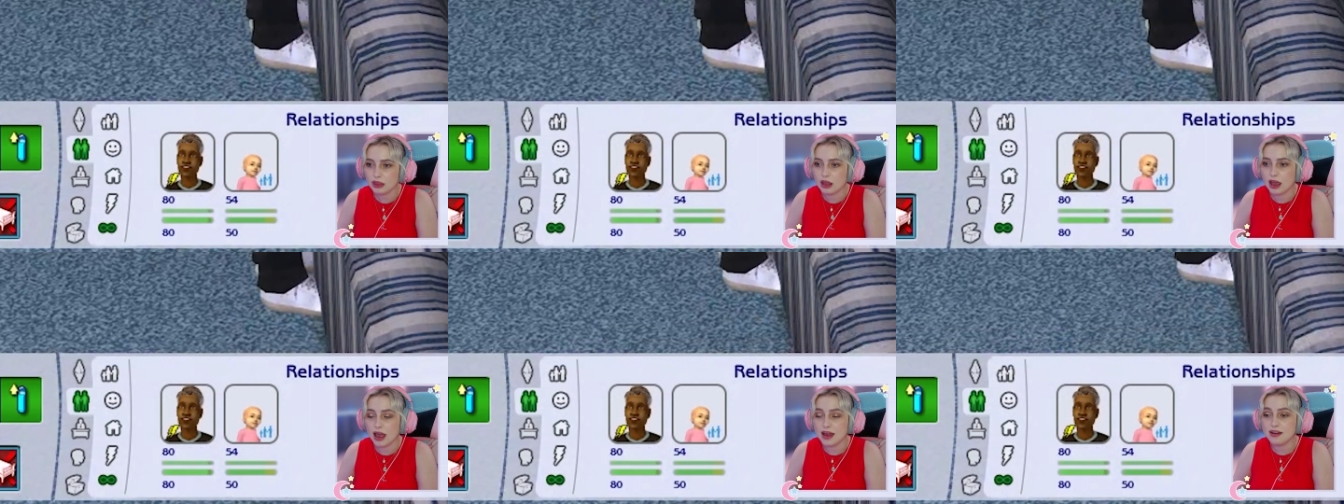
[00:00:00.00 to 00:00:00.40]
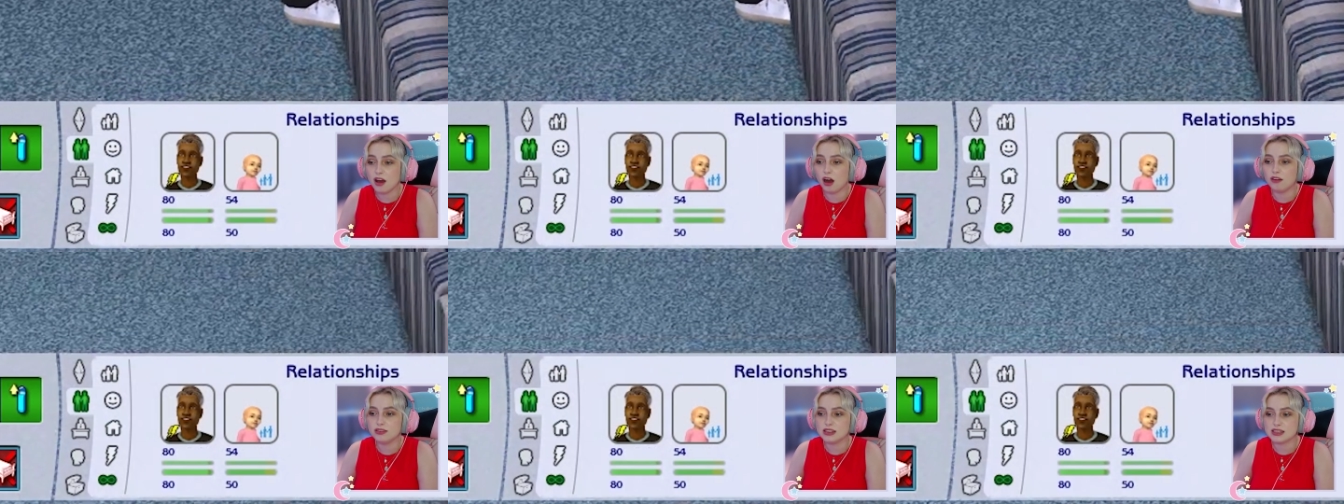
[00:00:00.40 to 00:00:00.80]
And
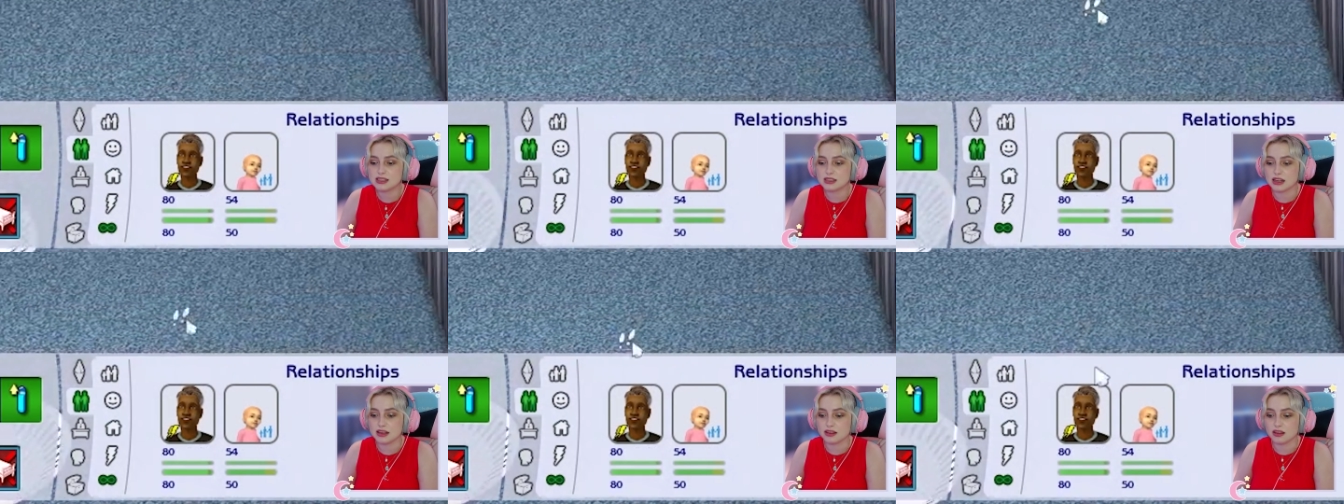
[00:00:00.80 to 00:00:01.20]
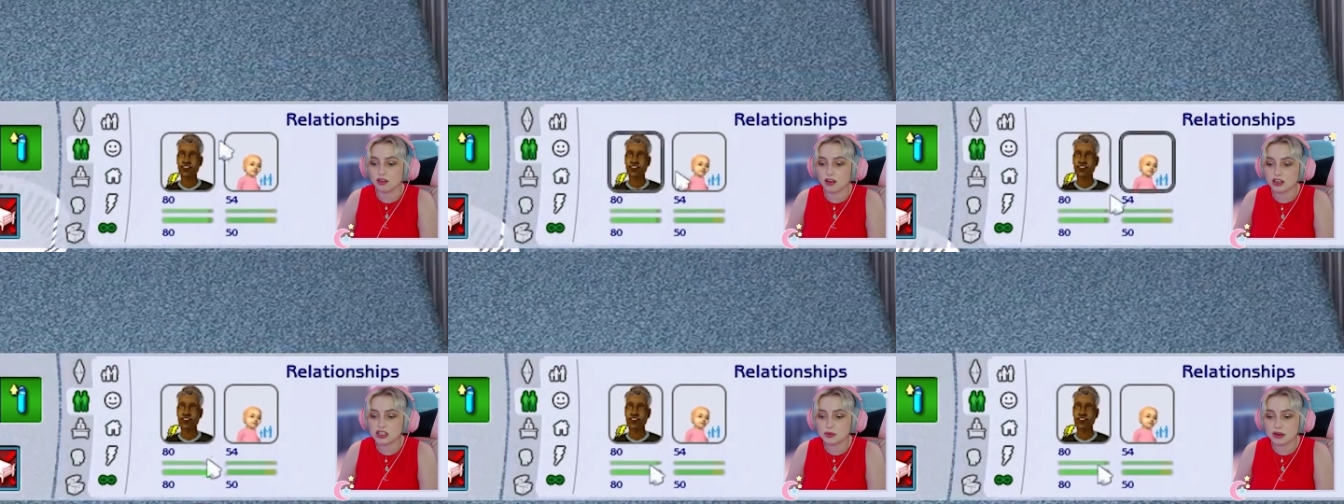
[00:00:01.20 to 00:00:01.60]
obviously, they
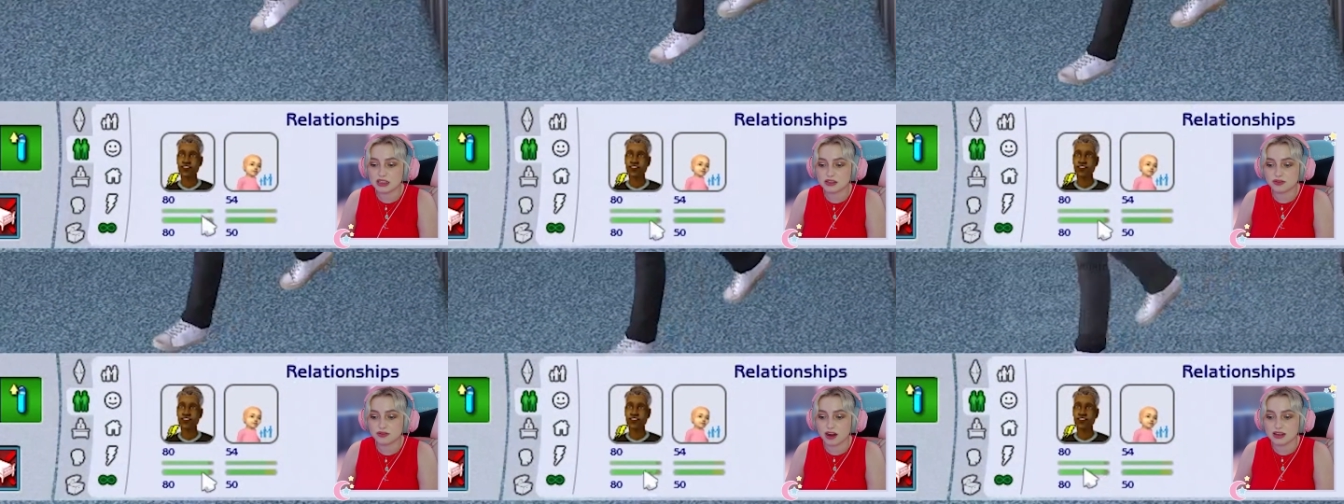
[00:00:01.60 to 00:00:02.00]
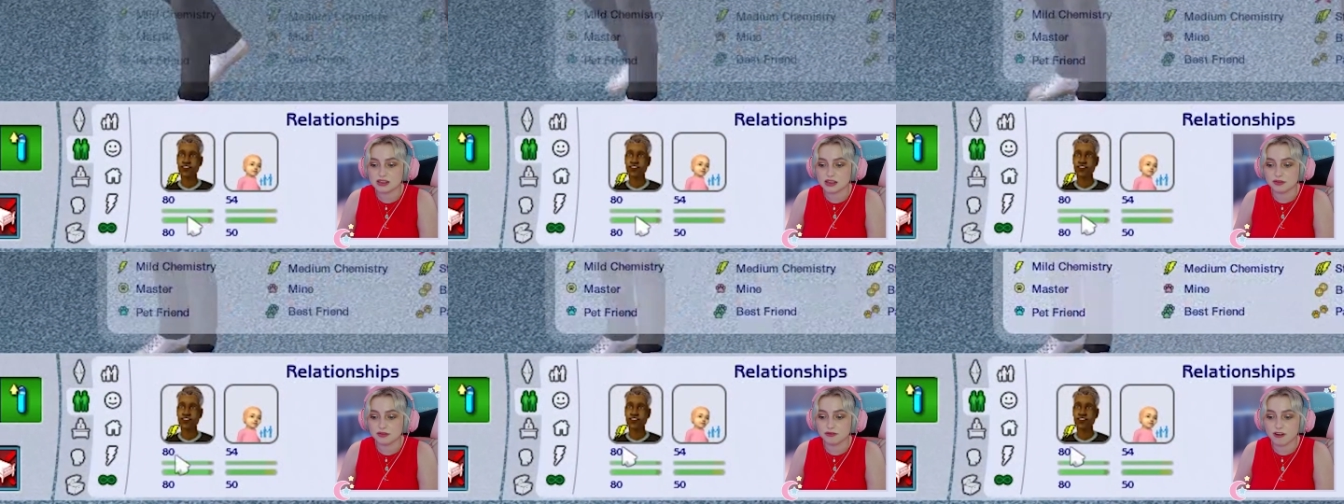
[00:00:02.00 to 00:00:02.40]
lost best
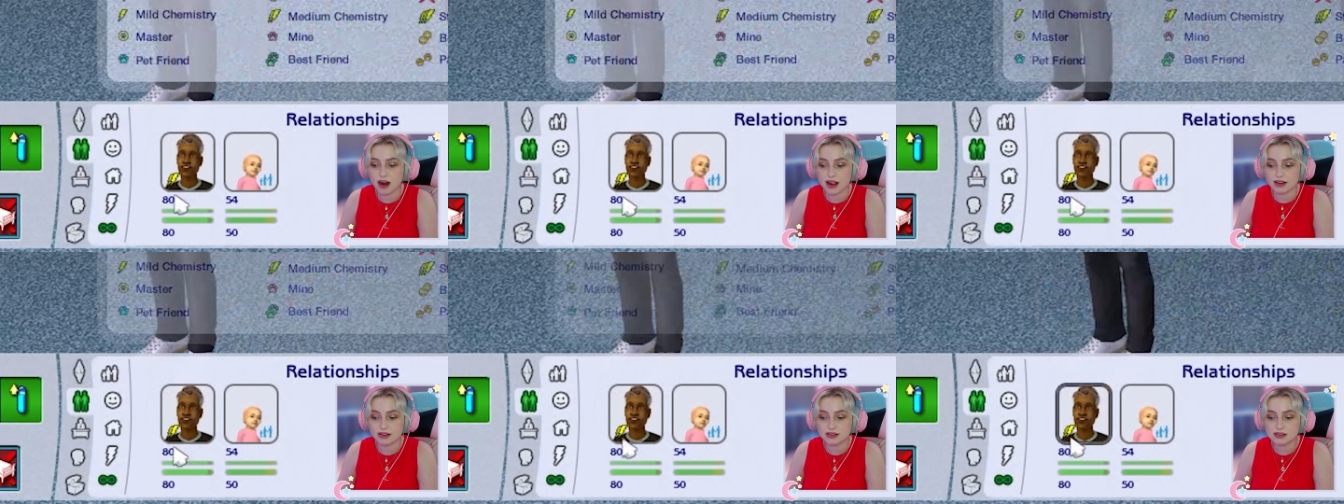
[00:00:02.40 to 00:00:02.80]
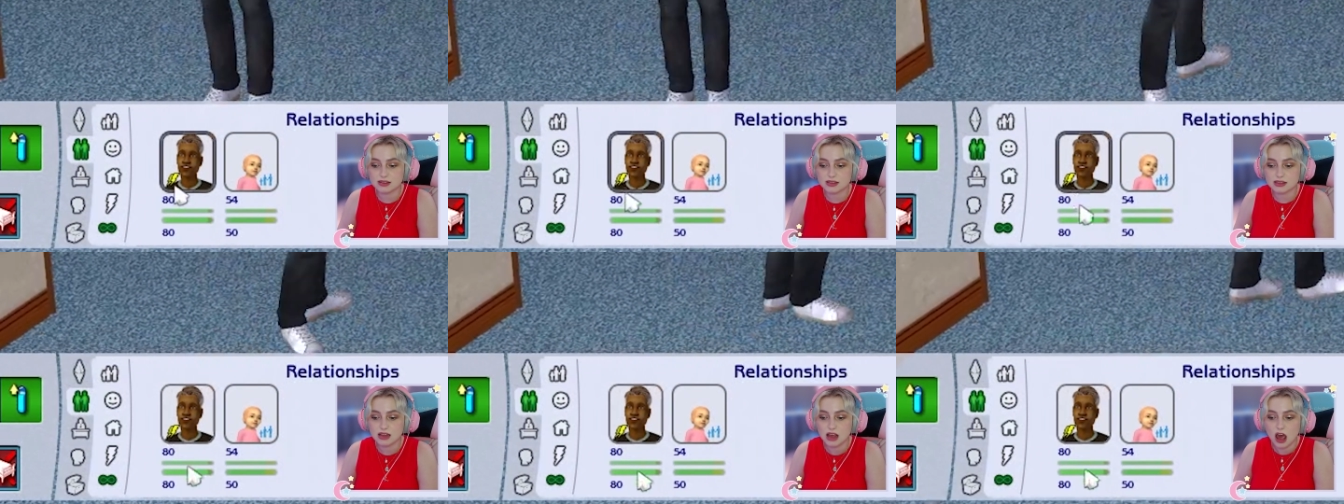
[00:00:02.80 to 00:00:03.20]
friends and
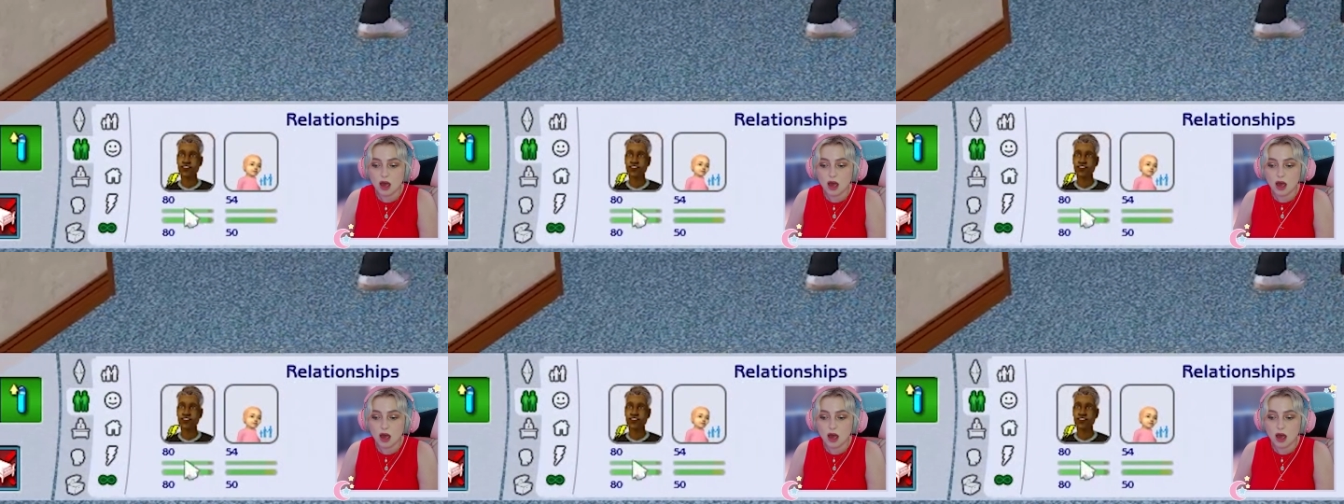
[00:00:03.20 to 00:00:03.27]
friends,